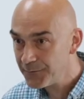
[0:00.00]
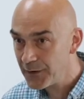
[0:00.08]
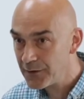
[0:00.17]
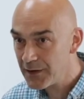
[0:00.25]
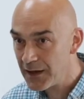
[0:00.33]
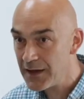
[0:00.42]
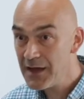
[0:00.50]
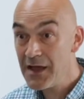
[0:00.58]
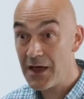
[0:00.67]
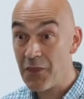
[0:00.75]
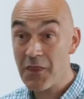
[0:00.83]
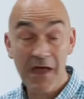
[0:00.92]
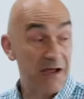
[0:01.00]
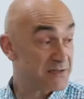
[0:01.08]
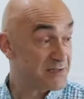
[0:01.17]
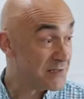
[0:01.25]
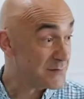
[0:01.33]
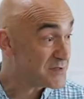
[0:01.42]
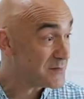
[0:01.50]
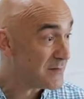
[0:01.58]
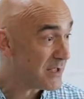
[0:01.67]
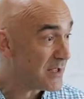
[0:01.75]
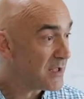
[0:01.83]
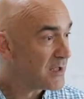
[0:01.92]
Okay. And that, it seems to
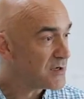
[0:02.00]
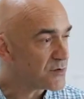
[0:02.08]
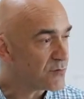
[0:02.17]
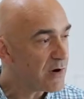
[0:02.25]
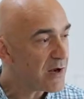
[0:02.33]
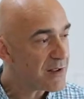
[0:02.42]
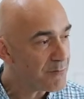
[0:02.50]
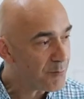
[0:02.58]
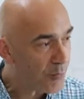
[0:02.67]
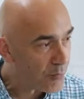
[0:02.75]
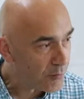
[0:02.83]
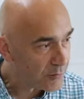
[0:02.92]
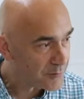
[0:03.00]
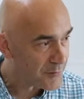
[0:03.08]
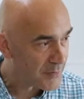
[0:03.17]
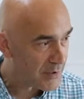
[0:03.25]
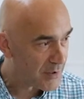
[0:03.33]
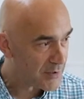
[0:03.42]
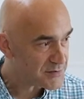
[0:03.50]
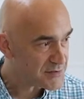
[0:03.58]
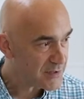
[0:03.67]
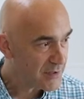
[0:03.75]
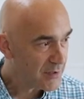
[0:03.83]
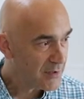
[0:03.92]
me, is a really important part
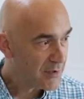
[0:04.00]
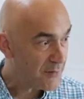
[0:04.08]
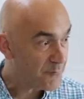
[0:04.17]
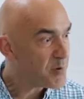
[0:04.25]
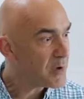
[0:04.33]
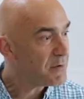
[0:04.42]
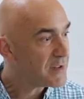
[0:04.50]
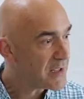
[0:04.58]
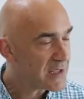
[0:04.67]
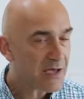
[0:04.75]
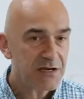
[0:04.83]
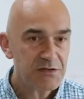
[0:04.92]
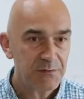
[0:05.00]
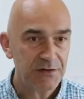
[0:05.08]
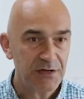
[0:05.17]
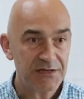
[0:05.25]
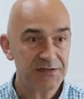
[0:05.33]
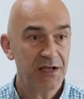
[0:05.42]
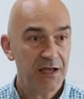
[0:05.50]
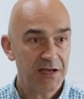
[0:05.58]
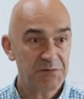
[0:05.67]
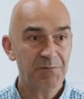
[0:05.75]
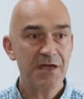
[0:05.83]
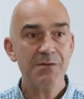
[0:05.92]
of public engagement, is
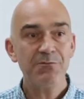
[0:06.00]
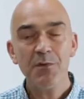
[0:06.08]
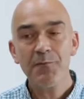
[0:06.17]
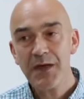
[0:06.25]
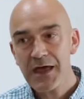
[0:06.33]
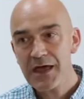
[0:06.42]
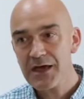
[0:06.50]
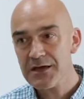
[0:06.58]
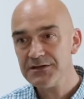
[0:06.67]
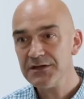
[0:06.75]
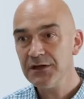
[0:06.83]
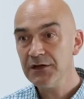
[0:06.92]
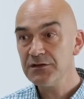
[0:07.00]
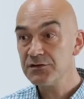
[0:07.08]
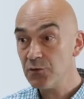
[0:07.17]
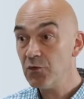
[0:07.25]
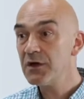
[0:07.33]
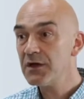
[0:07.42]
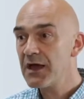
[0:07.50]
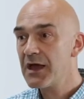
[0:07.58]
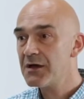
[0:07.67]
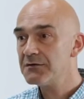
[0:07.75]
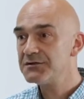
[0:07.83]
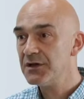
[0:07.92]
being prepared to work
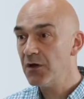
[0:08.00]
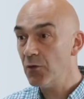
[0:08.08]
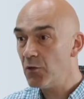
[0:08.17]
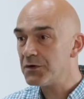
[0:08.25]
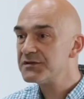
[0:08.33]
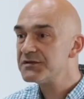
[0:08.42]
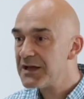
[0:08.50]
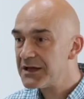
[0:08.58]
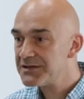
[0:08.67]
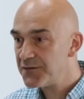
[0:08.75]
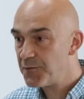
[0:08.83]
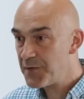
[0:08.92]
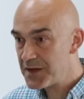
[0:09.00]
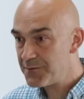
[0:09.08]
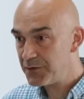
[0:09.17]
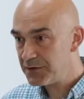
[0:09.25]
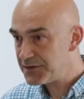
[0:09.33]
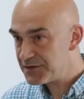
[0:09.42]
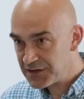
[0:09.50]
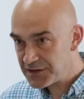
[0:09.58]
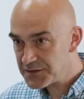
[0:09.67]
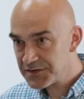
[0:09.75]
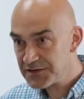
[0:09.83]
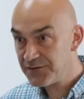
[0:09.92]
out what sets of people,
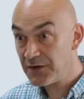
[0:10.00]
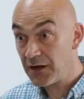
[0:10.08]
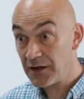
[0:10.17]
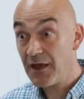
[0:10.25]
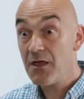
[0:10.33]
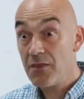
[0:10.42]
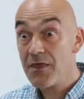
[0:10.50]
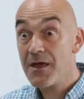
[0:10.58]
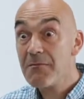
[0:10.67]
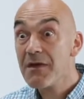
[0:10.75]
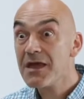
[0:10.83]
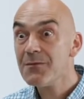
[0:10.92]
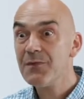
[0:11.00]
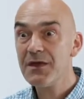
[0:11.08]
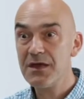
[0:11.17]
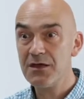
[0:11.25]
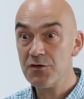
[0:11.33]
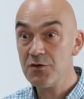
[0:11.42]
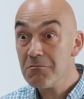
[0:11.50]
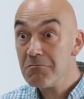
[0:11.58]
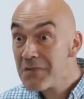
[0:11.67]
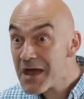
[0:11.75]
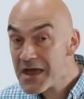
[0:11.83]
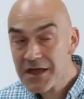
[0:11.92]
constituents if you like, there may be, who you
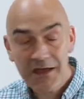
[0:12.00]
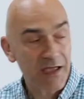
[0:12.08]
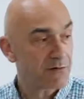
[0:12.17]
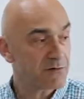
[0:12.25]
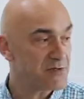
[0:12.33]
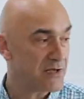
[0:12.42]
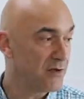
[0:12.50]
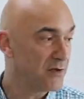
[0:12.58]
may encounter